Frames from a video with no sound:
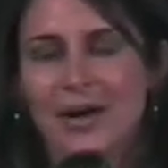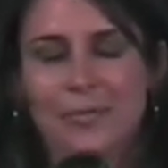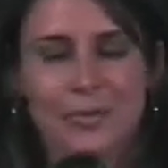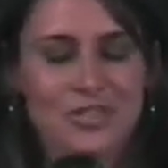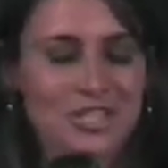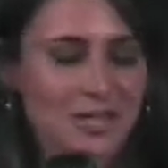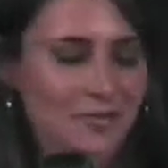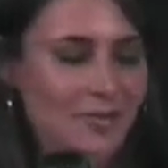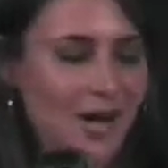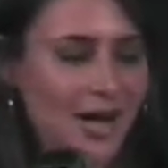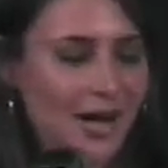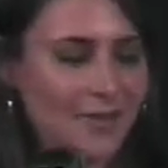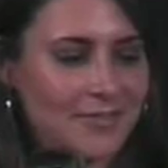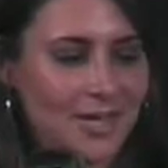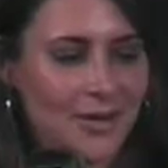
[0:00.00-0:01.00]
which
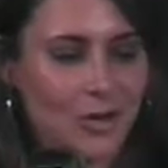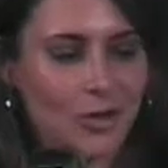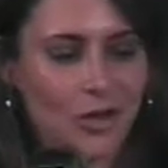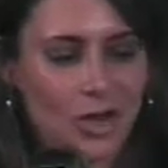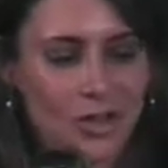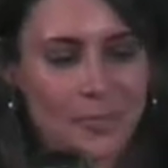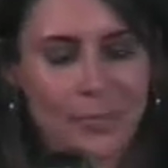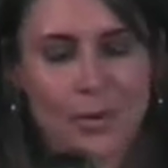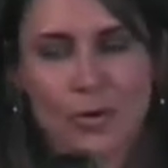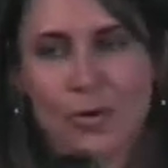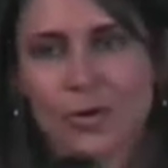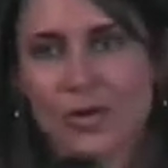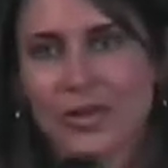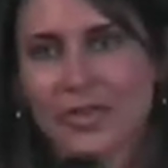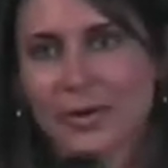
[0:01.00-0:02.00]
involved a cloth
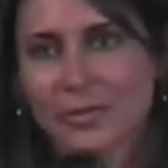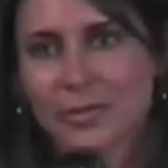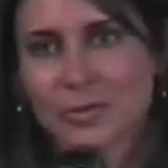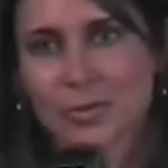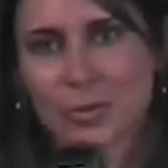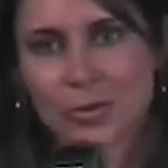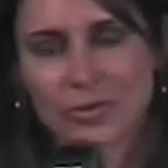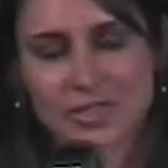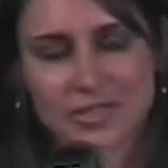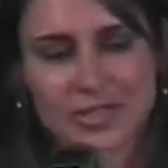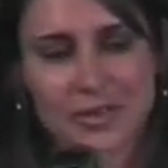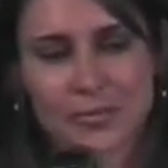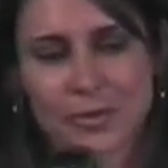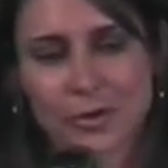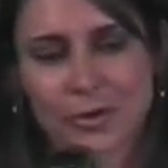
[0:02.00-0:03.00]
bowl that was rolled
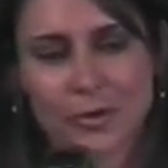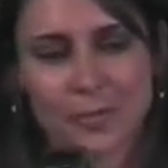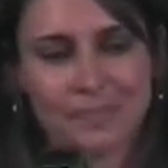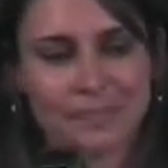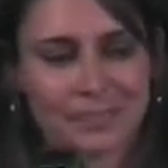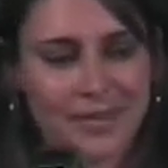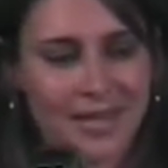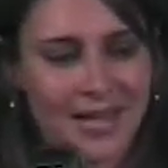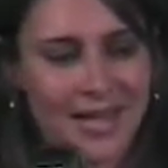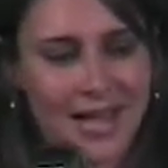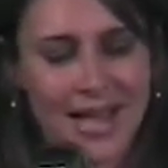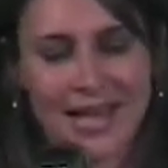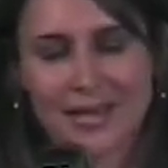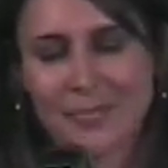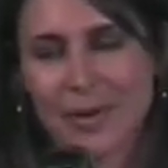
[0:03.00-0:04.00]
into the room
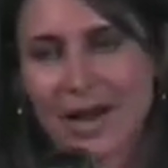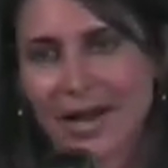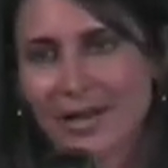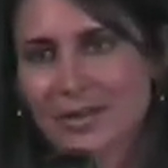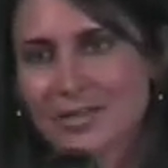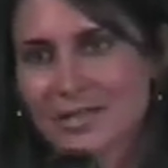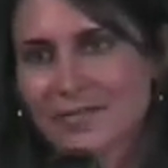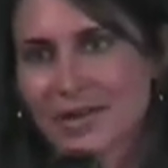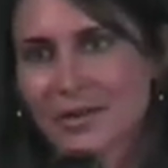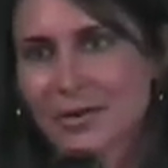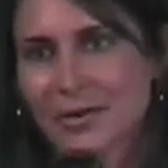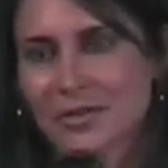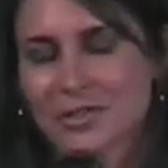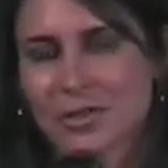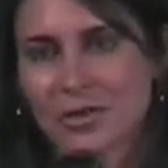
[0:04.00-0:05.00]
and piles of
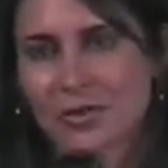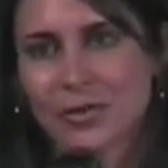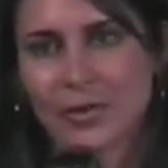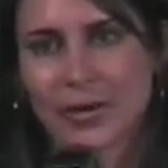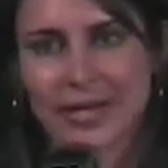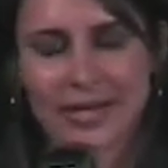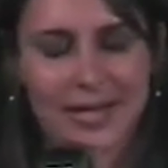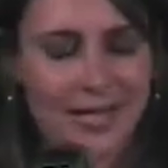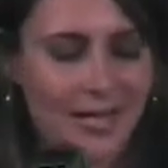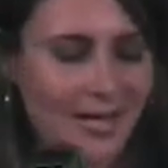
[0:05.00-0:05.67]
uncooked sirloin.